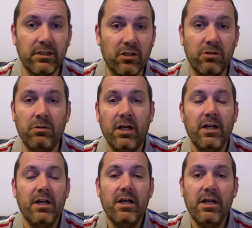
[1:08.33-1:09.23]
do
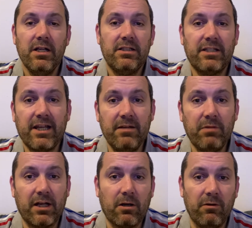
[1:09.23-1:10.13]
to keep
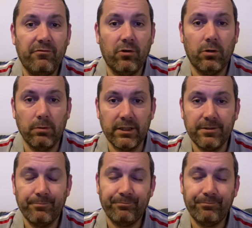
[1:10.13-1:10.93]
that going forward.